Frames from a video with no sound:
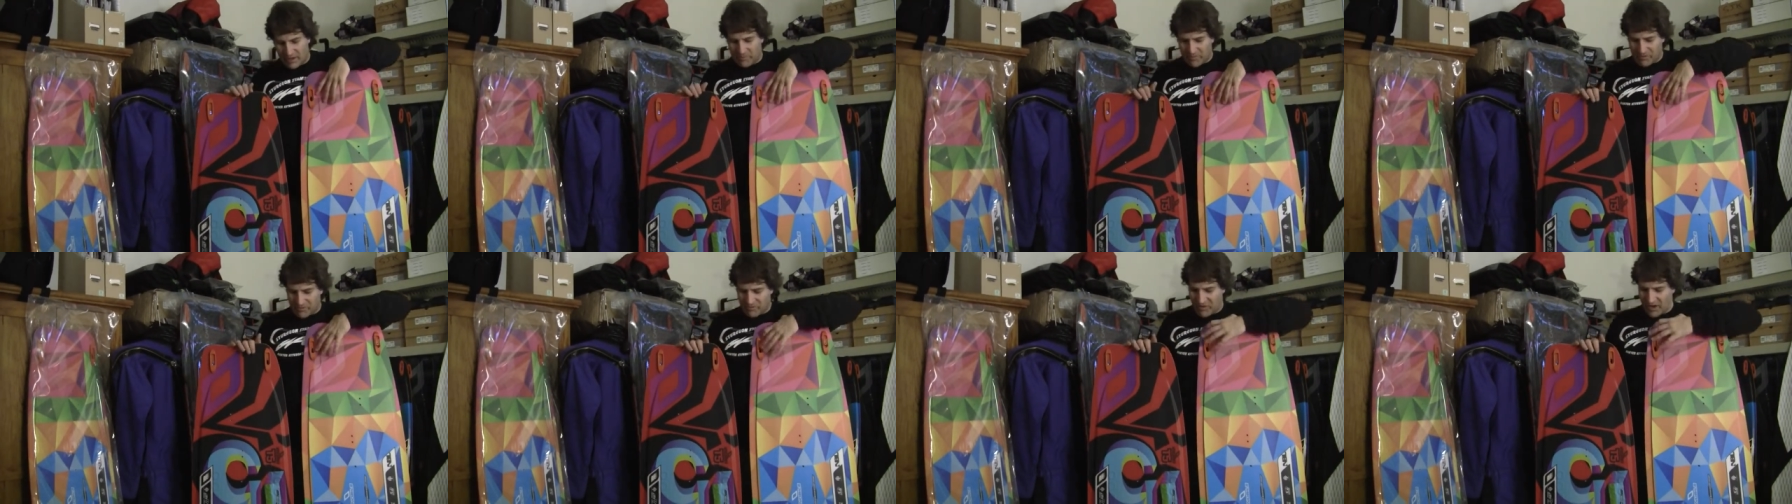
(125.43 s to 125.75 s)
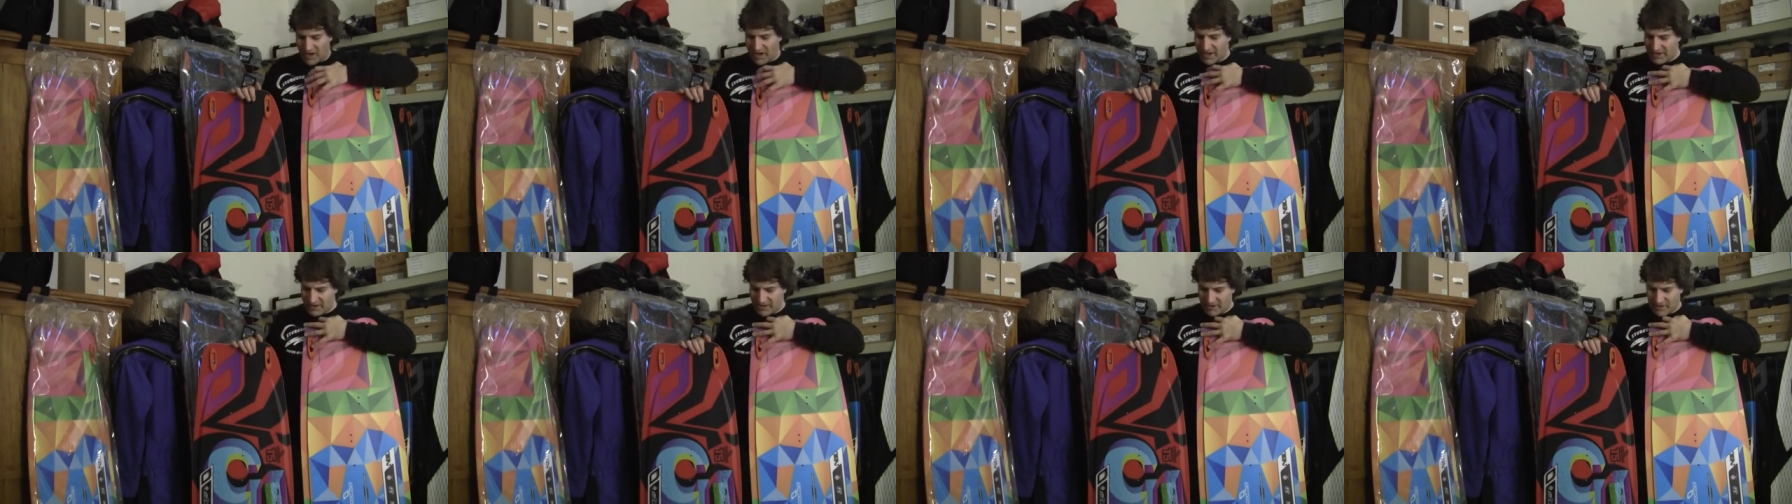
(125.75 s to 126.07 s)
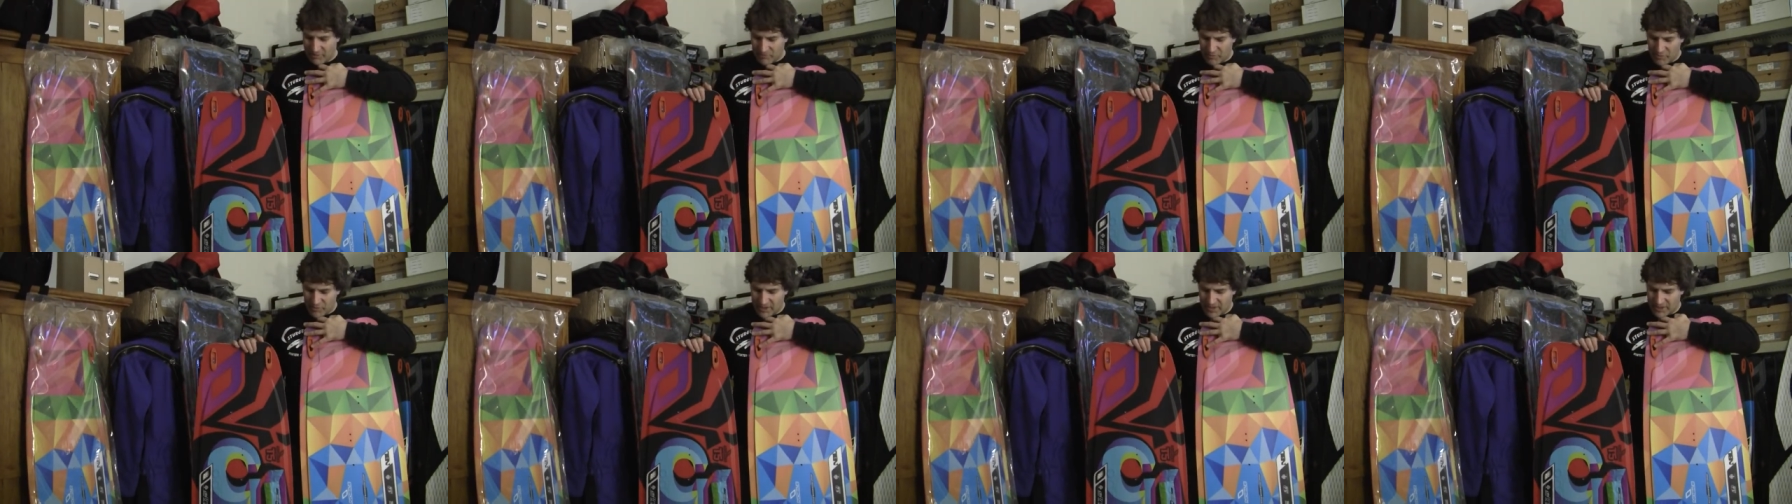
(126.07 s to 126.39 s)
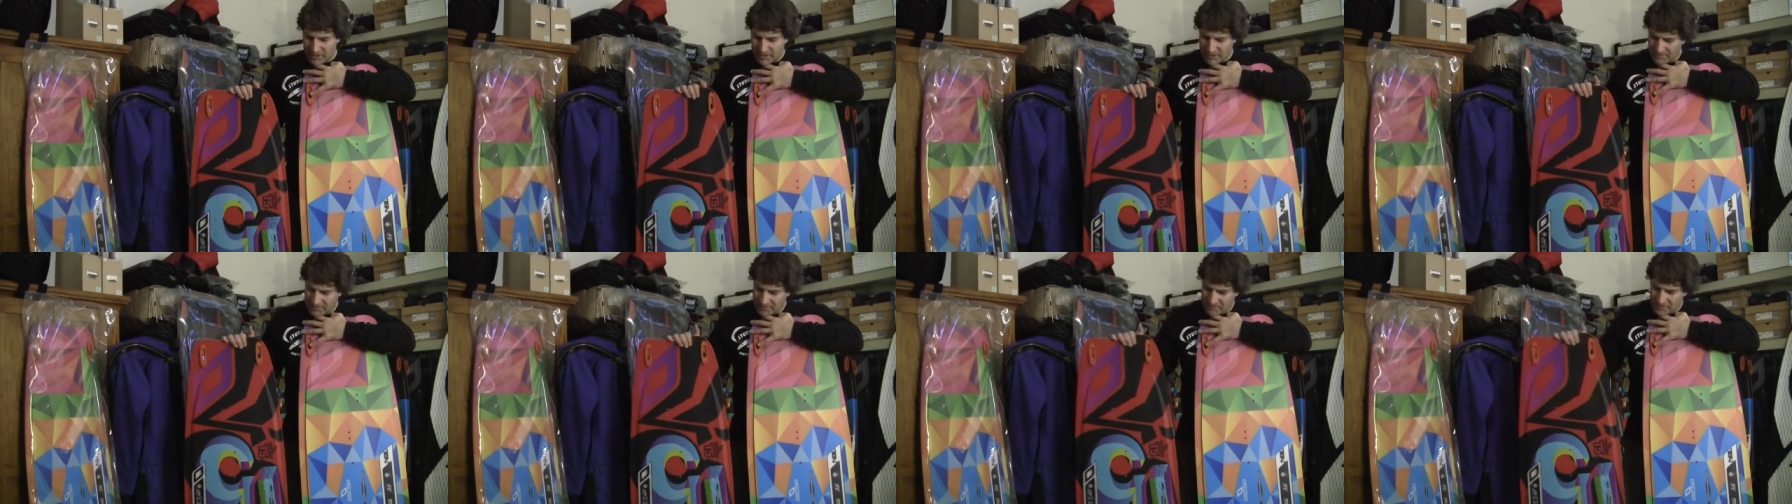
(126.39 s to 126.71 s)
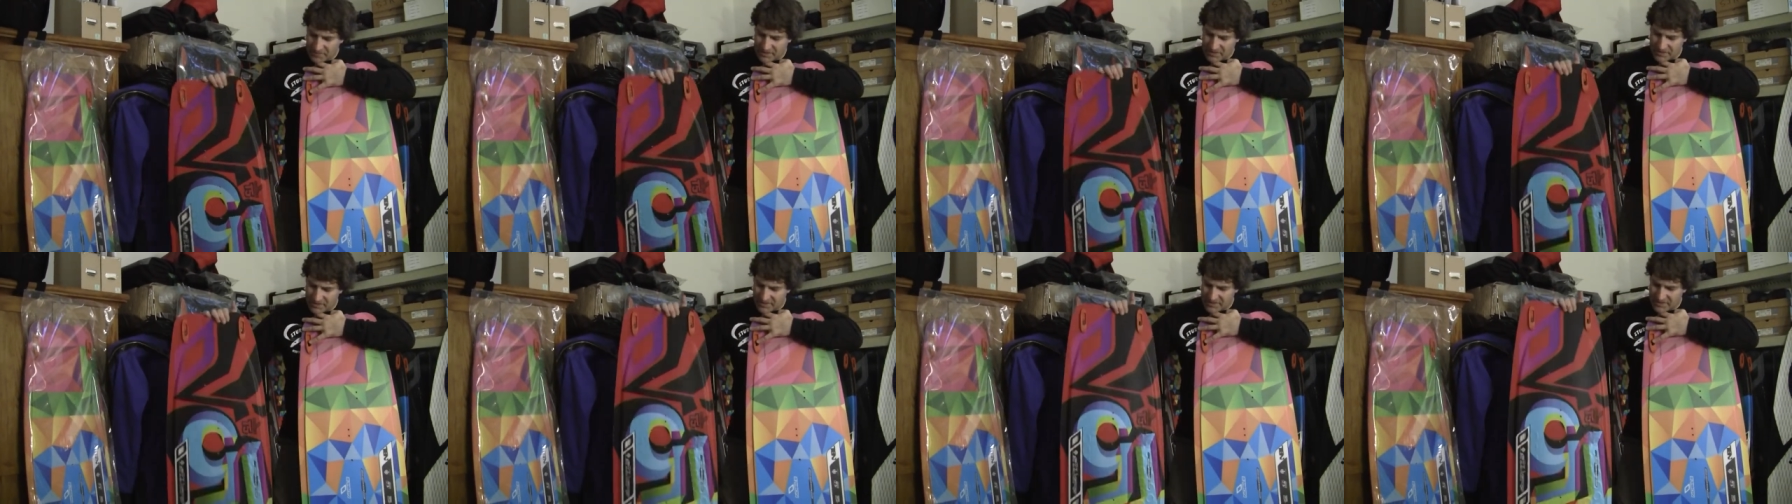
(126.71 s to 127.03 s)
up and riding upwind,
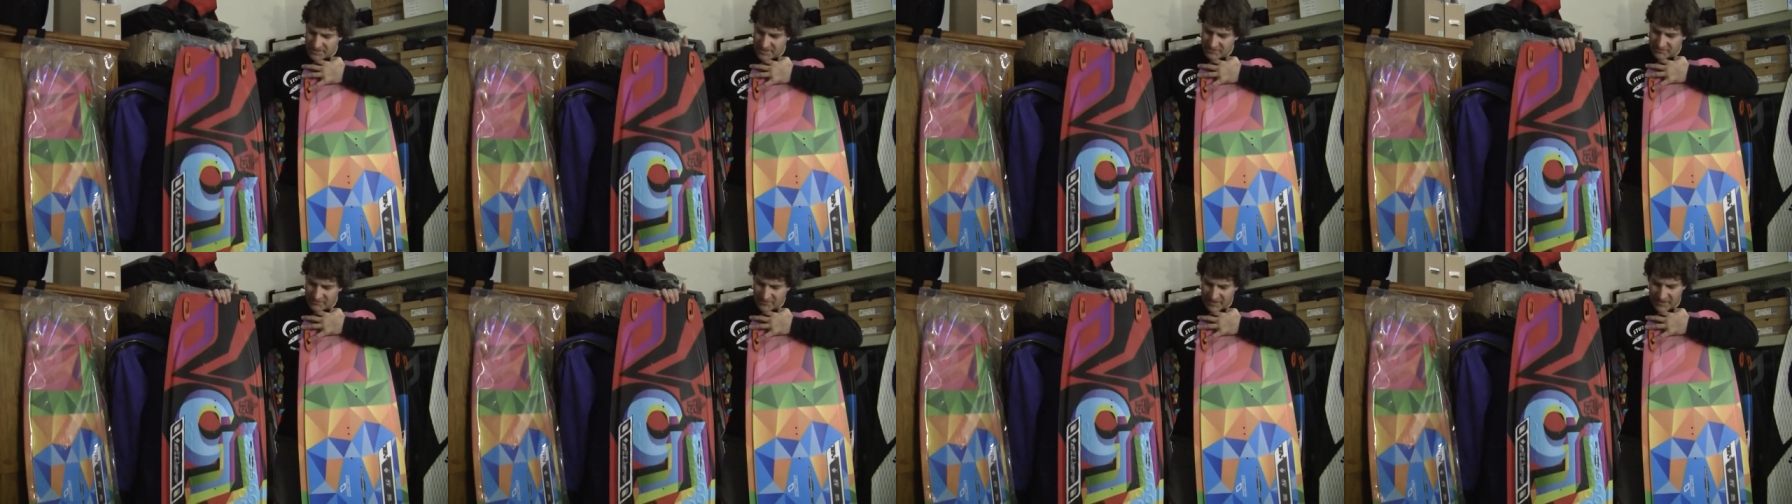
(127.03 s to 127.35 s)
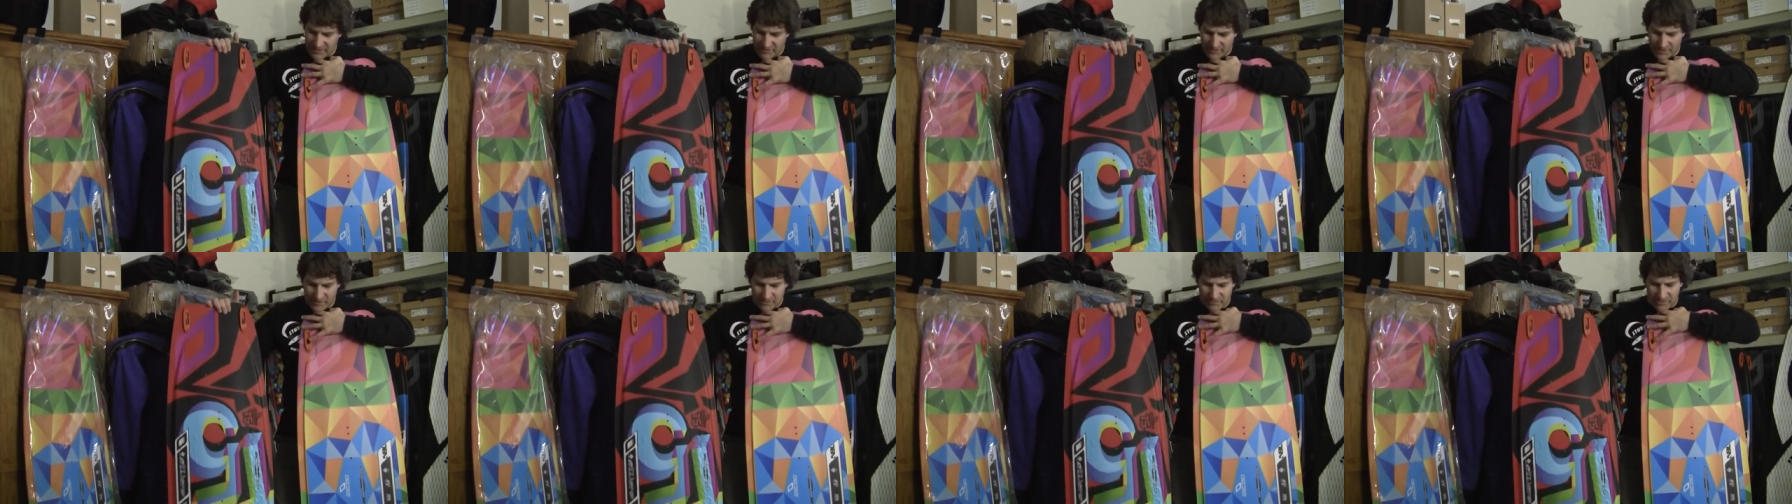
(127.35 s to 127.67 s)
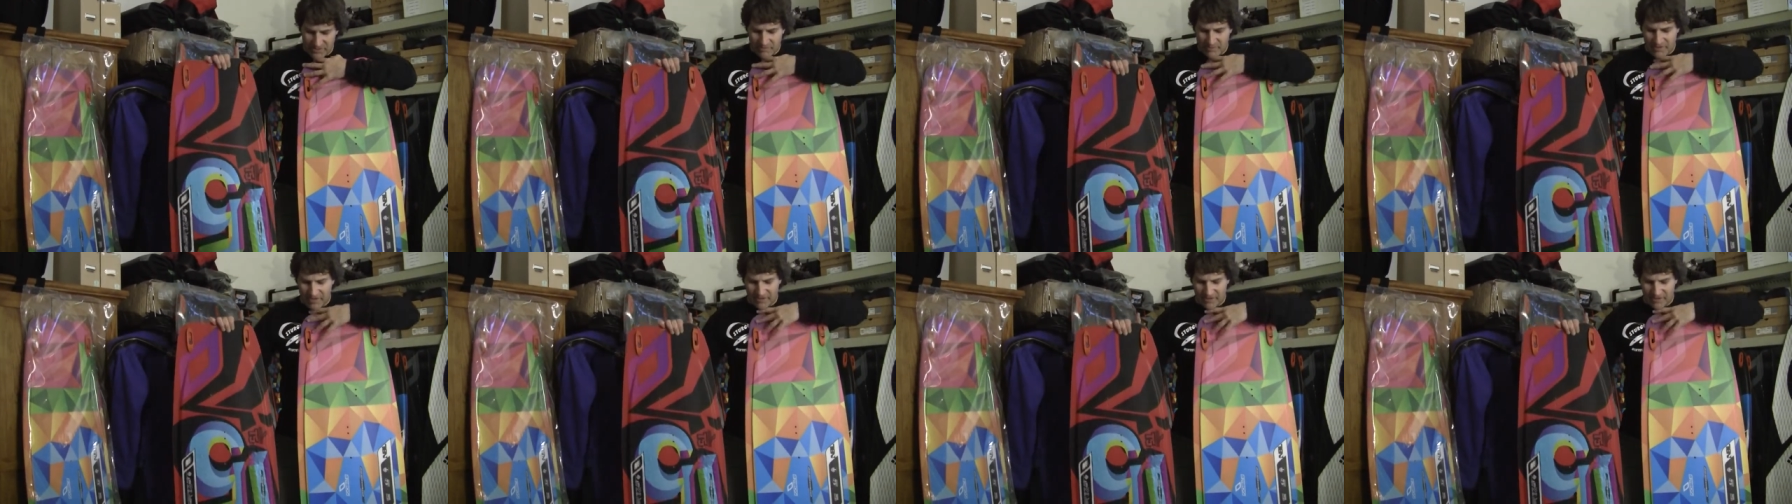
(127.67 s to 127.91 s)
the T5 might be a